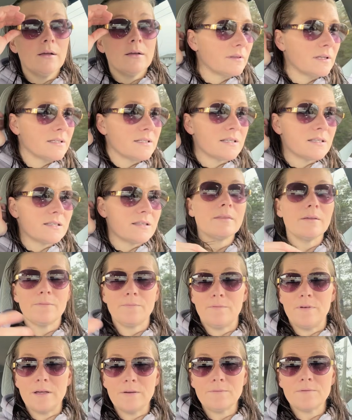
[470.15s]
This is the
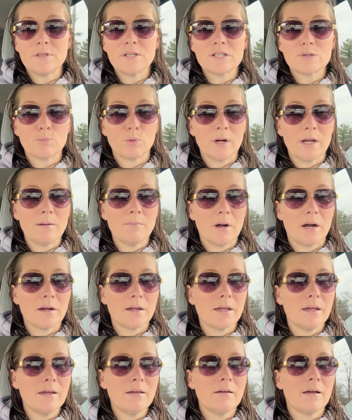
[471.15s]
fifth spring
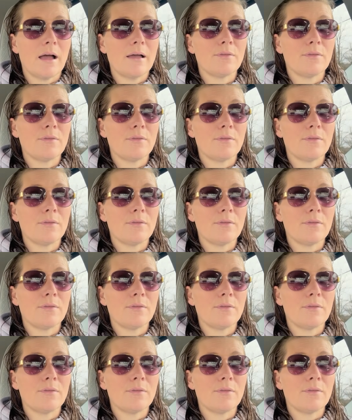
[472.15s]
market.